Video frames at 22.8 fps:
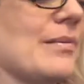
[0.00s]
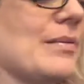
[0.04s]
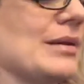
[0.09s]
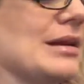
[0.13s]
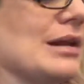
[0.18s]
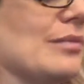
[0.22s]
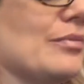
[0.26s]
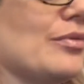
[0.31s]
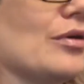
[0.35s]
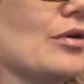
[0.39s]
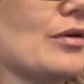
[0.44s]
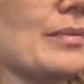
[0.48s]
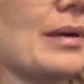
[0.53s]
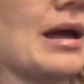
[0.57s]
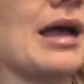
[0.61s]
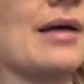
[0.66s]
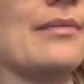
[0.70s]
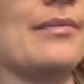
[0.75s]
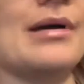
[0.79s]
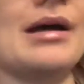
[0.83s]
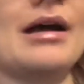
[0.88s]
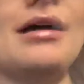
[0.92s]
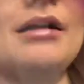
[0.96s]
Now poor
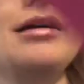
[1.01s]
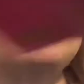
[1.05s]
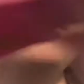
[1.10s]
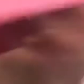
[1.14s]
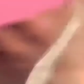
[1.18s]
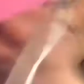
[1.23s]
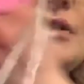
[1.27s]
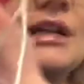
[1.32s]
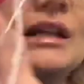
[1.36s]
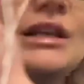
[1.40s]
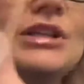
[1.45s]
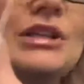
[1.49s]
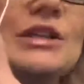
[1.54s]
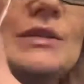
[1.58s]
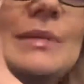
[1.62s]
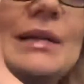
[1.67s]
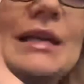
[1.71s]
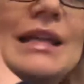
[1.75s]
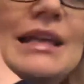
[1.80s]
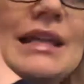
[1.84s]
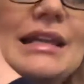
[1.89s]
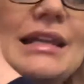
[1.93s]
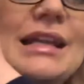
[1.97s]
Pepper looks like she's been
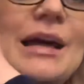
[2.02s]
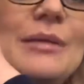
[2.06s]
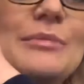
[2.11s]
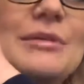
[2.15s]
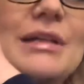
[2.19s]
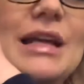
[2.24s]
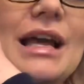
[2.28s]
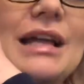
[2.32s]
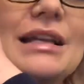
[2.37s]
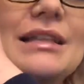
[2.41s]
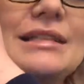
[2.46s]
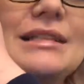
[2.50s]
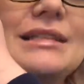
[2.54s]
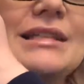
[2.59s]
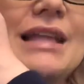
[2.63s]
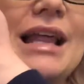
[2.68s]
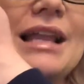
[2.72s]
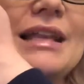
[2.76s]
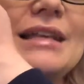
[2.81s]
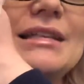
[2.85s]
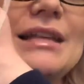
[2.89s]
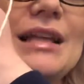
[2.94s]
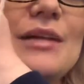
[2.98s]
kidnapped. I had to
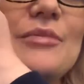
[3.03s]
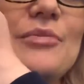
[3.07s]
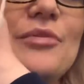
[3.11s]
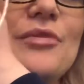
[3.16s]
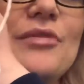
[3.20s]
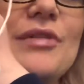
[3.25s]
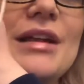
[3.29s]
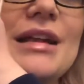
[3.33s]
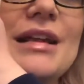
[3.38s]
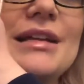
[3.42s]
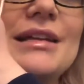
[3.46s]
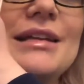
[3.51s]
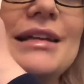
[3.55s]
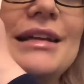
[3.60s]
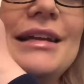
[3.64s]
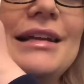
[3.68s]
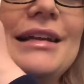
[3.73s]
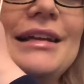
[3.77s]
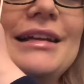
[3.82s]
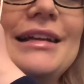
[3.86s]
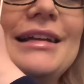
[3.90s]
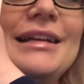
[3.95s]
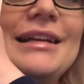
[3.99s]
sellotape her in.
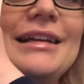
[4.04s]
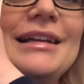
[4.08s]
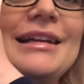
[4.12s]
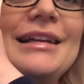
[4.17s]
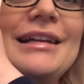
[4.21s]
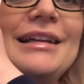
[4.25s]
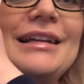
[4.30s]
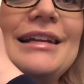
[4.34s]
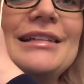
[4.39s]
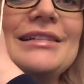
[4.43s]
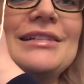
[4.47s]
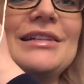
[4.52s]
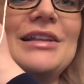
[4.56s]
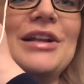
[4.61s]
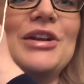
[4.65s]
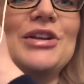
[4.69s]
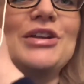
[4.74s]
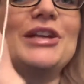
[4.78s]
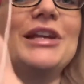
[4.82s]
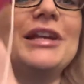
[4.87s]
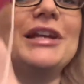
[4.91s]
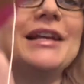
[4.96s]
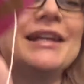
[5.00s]
So there
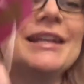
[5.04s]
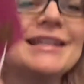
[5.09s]
she is.